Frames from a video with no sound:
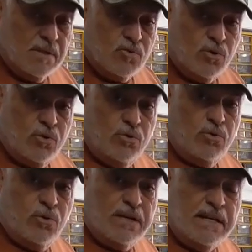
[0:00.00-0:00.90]
So
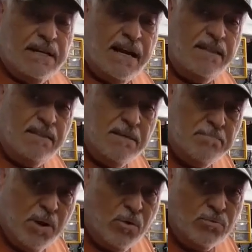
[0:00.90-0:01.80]
you cannot
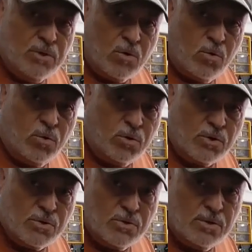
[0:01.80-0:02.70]
debone the
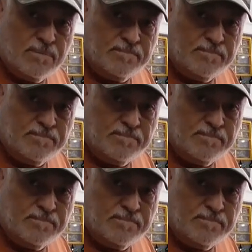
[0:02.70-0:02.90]
quarters.